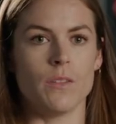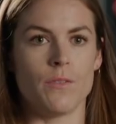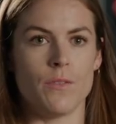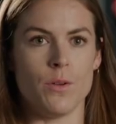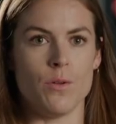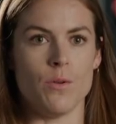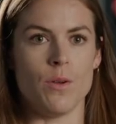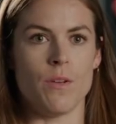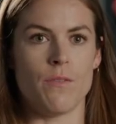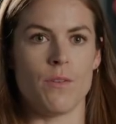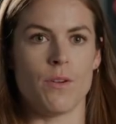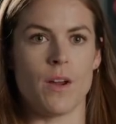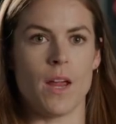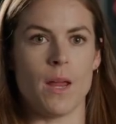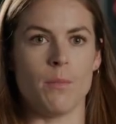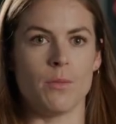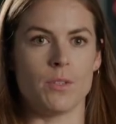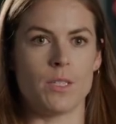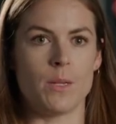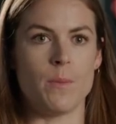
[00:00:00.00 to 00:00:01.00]
If you're
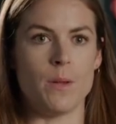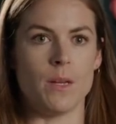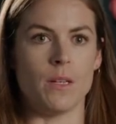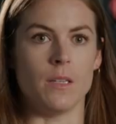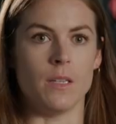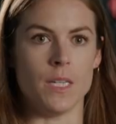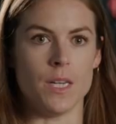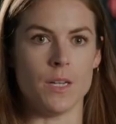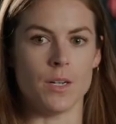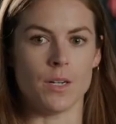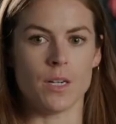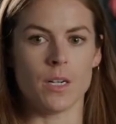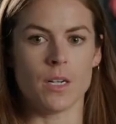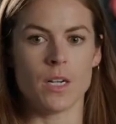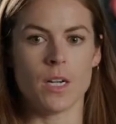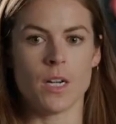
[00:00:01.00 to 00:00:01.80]
able to be a leader,